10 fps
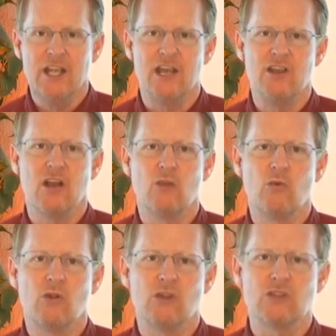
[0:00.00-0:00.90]
In other
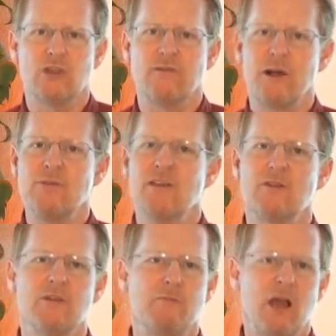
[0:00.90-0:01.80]
words, if I'm
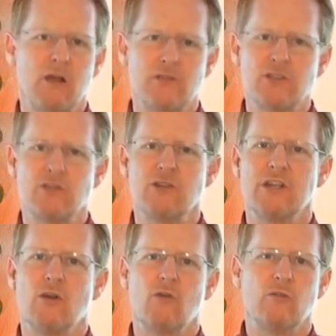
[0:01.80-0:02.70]
given the power of
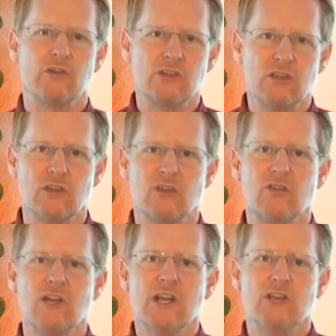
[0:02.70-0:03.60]
attorney over you,